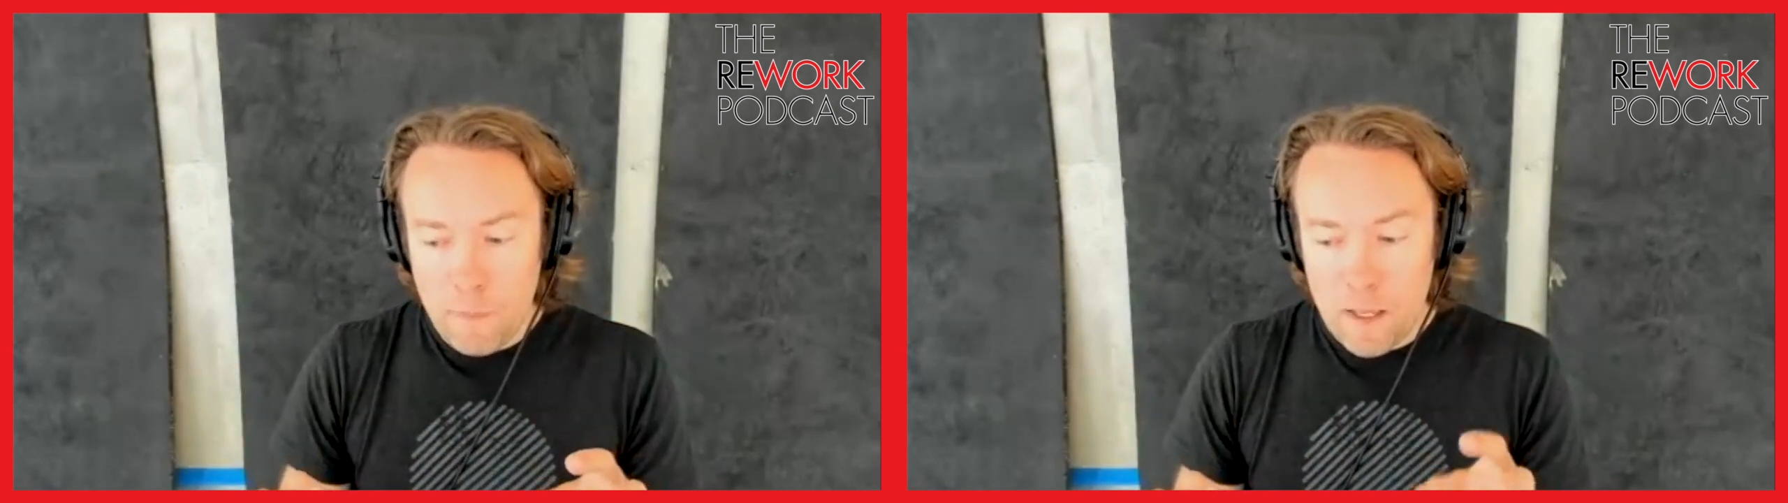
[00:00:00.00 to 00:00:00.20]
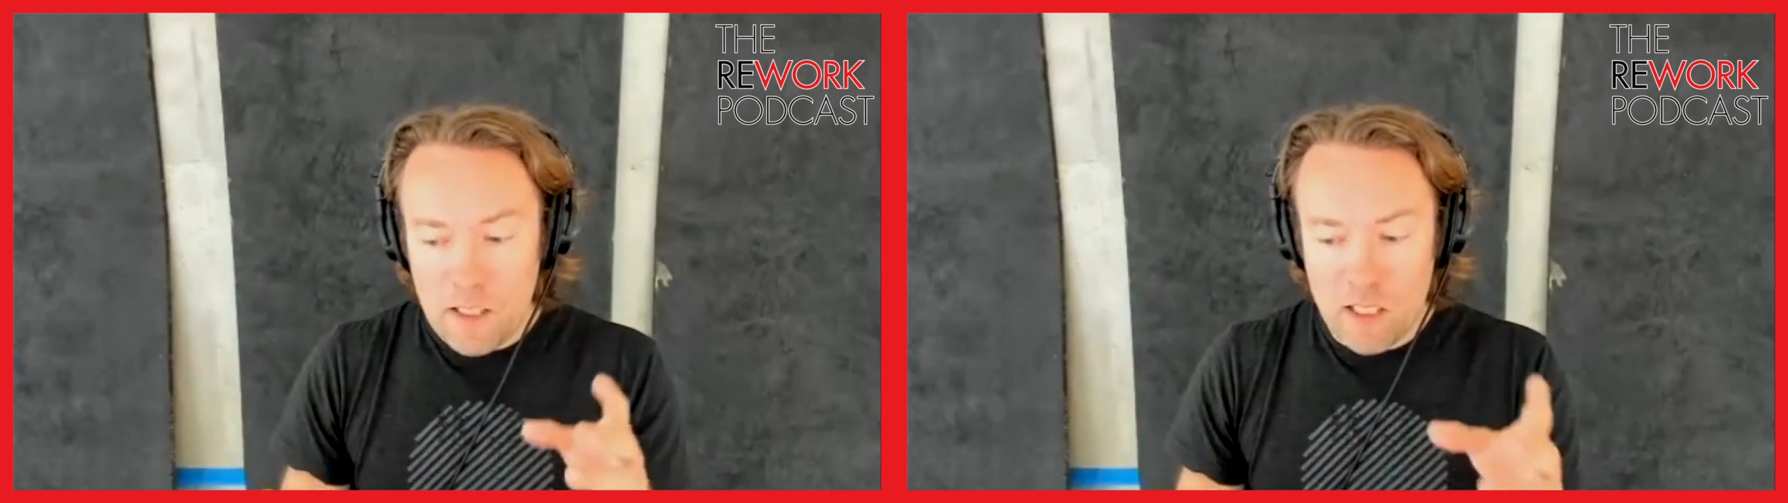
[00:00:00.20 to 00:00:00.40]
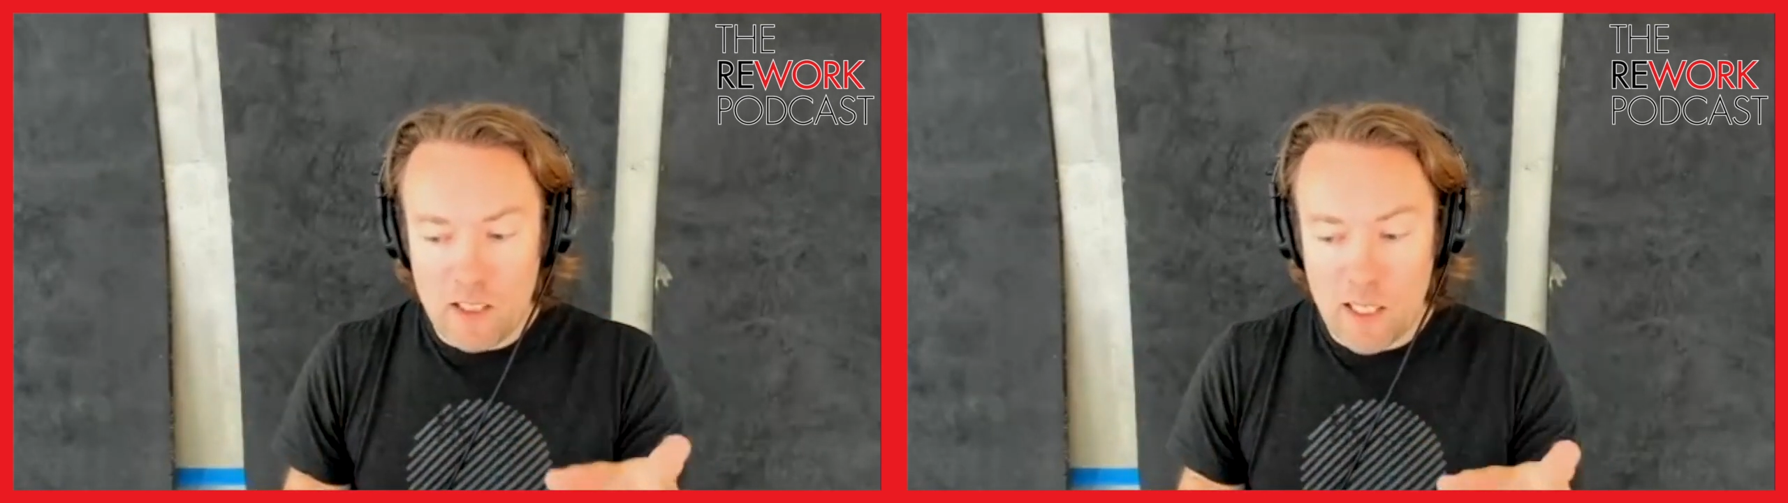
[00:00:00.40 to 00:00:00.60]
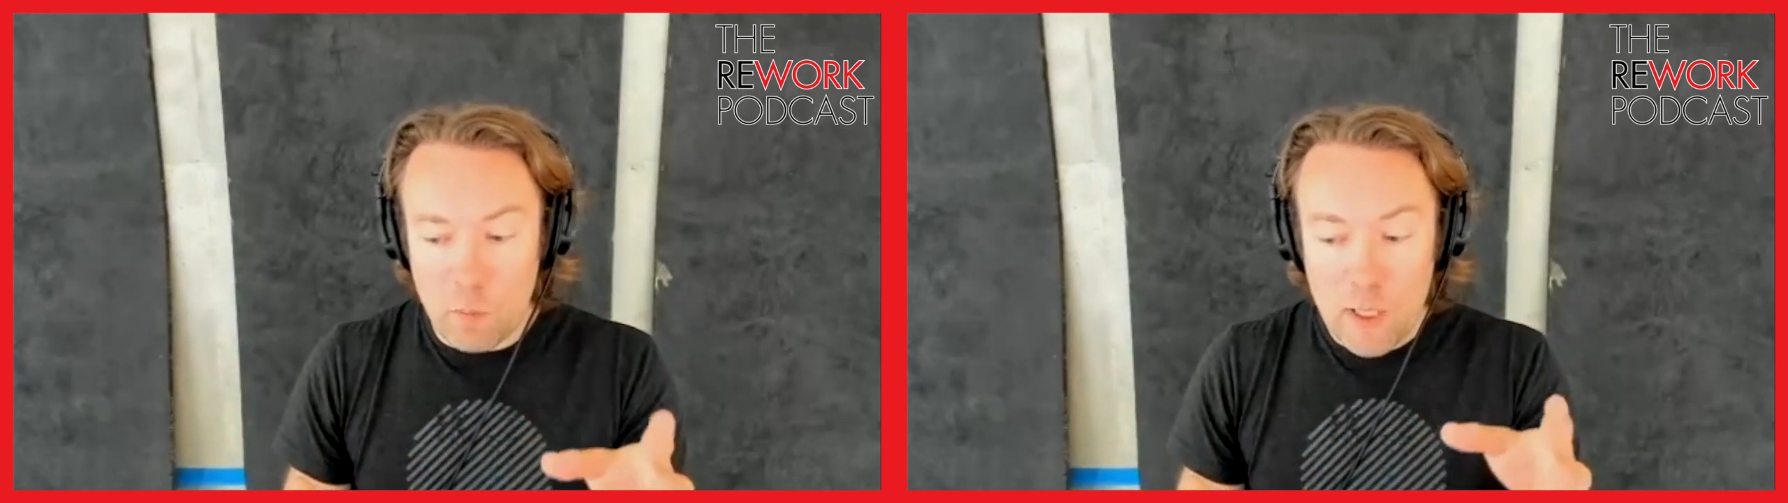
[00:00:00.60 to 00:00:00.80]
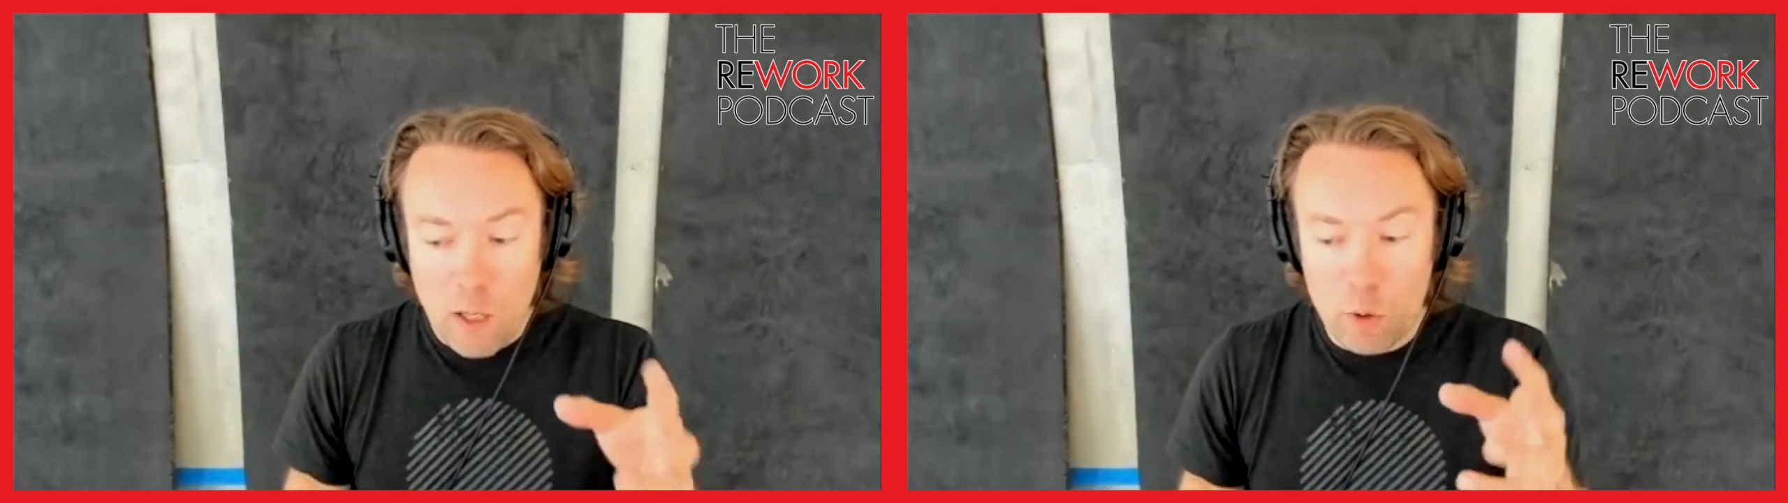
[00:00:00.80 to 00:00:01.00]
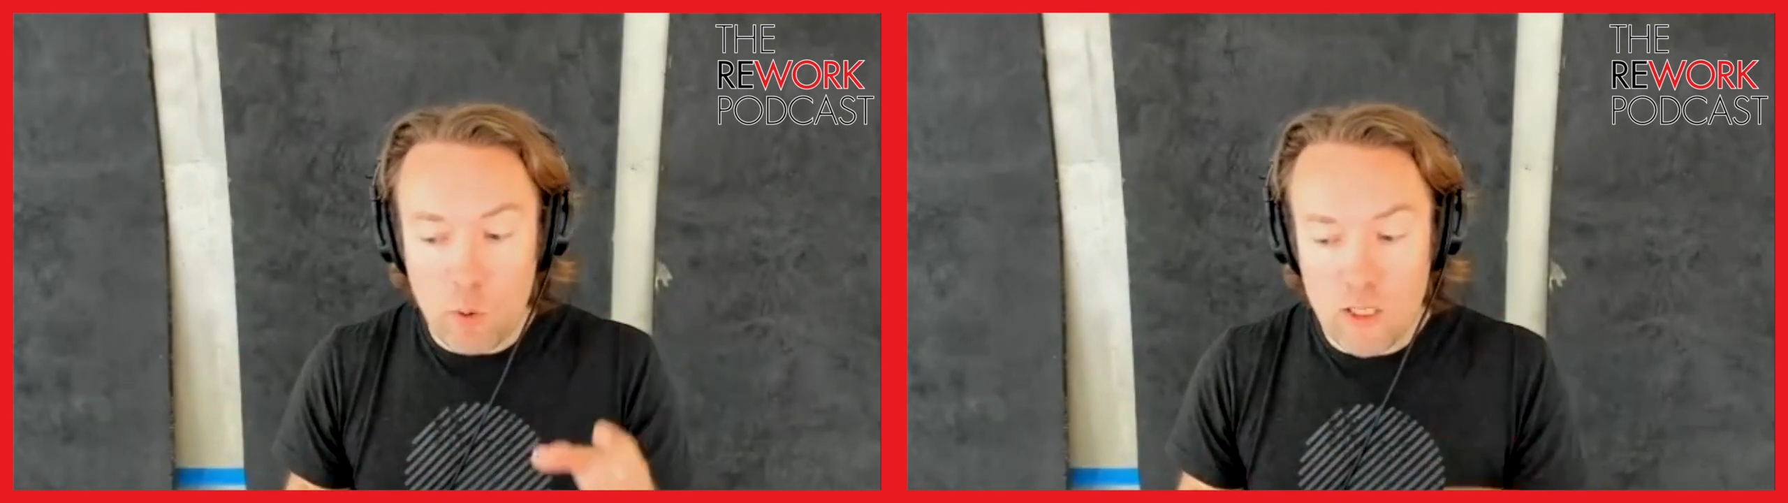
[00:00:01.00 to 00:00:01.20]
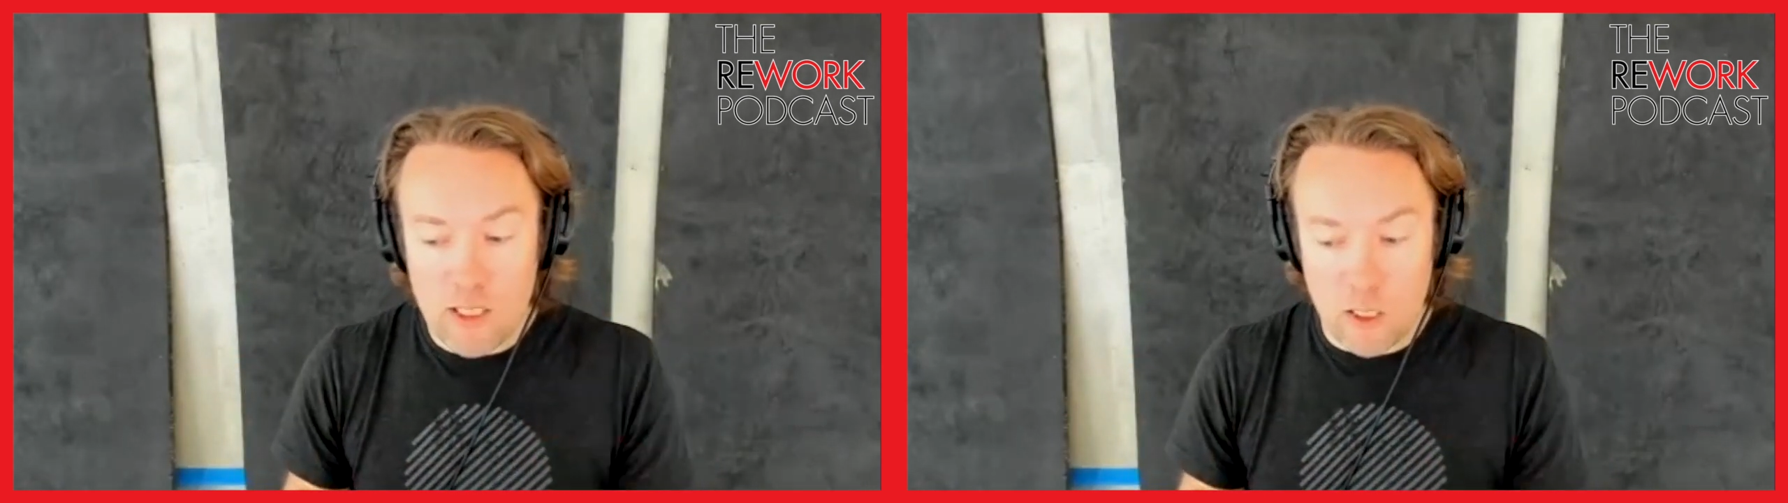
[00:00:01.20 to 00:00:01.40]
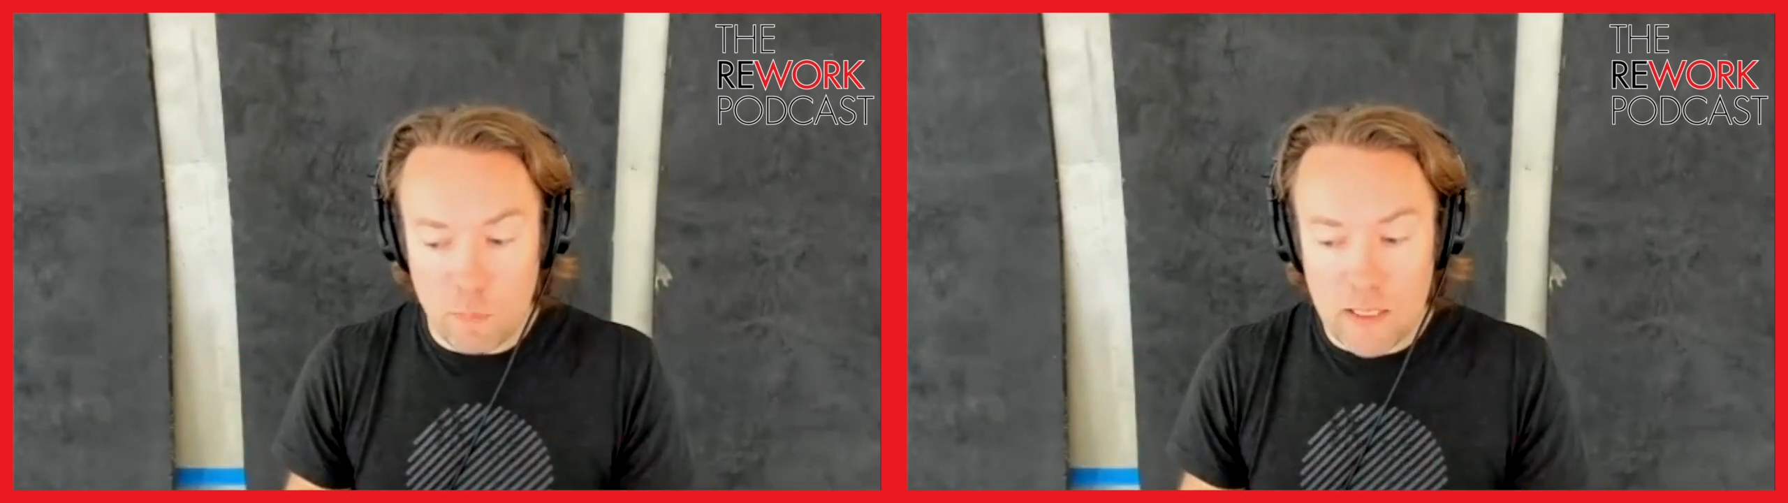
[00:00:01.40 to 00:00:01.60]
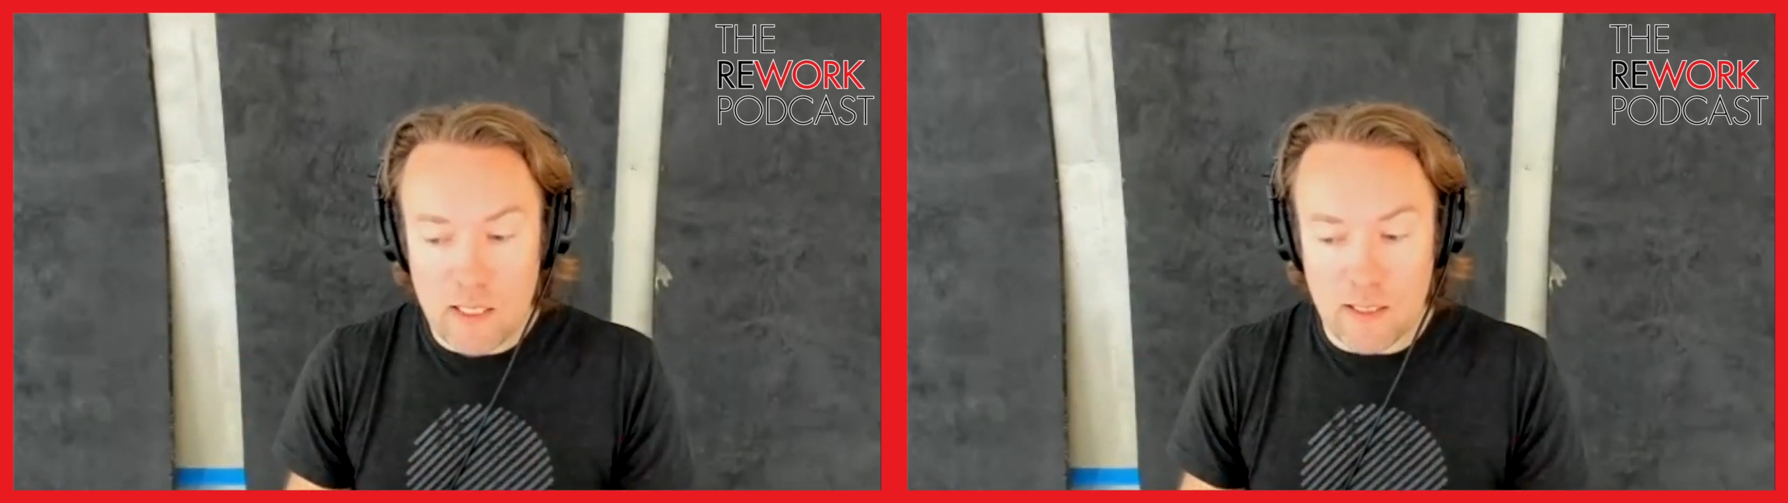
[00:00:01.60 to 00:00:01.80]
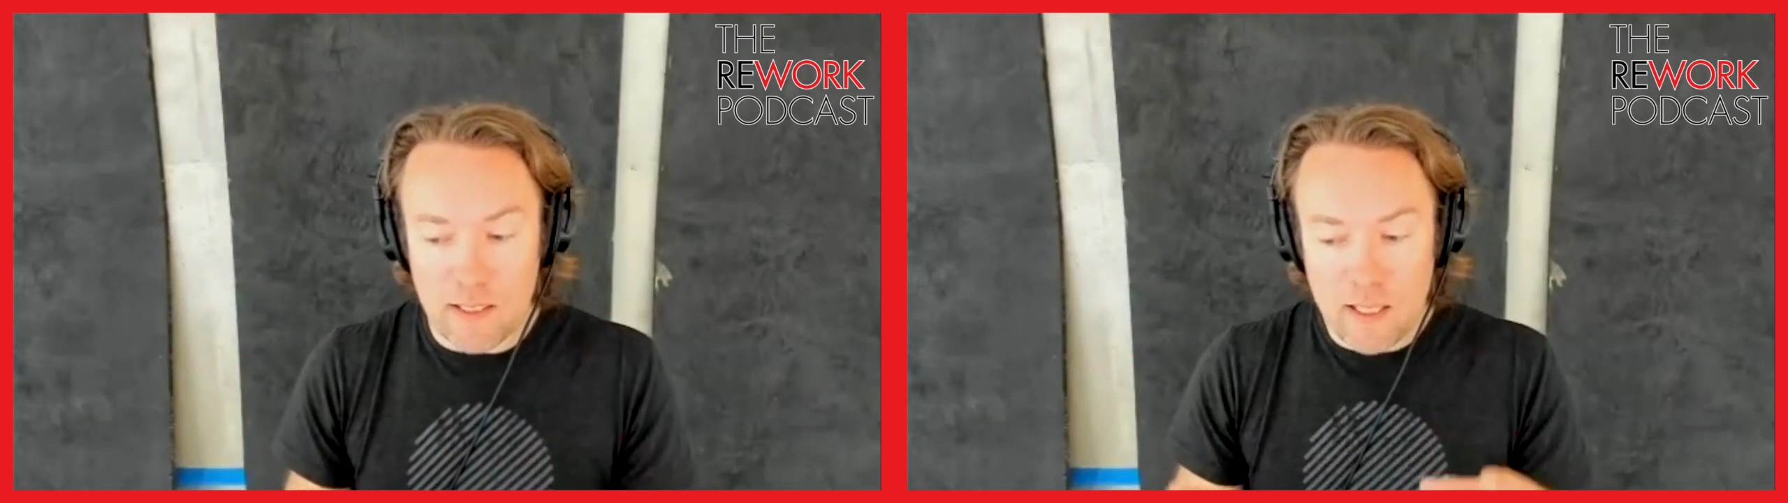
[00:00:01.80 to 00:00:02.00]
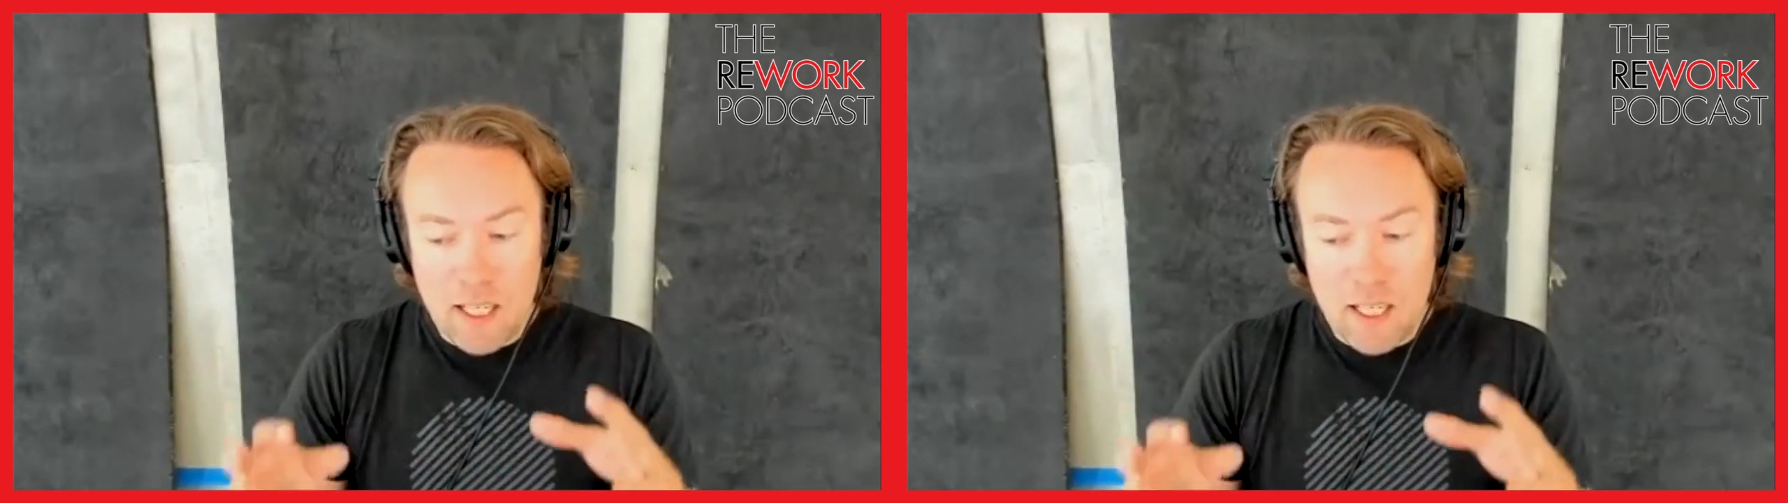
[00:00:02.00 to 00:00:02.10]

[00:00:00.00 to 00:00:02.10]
as Jason said, we now do this explicitly.